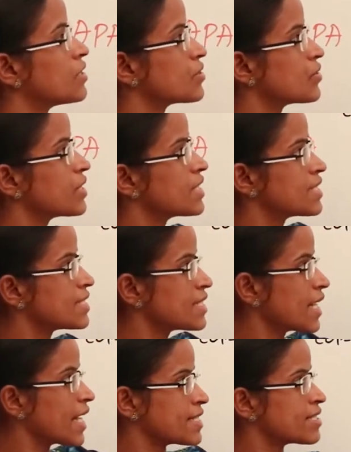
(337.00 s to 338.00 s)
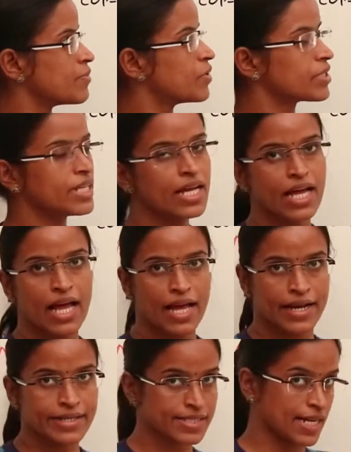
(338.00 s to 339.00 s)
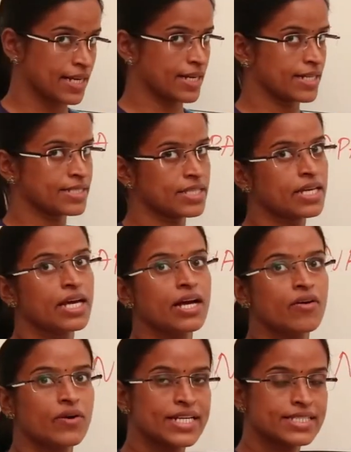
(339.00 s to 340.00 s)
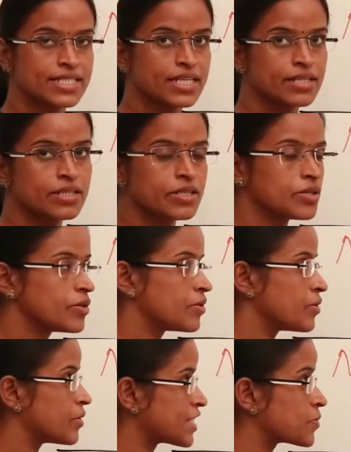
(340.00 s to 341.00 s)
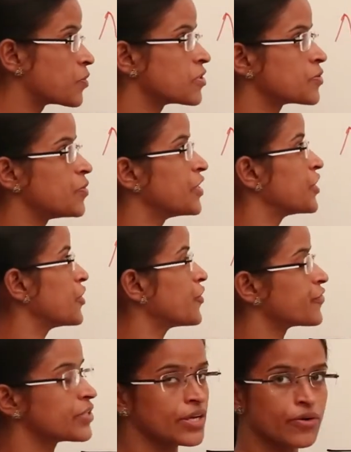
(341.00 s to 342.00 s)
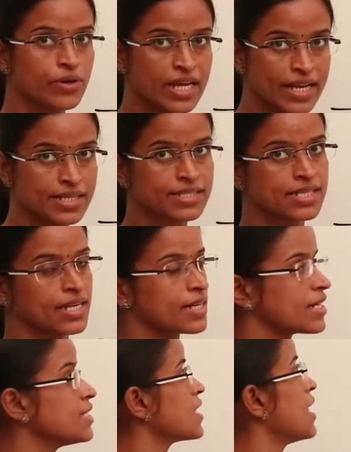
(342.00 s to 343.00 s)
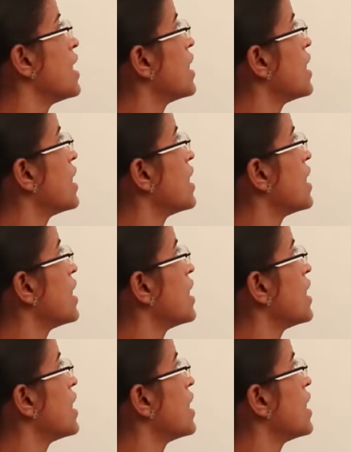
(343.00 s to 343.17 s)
So this is the case about the Annex countries. What is the responsibility of the non-Annex countries?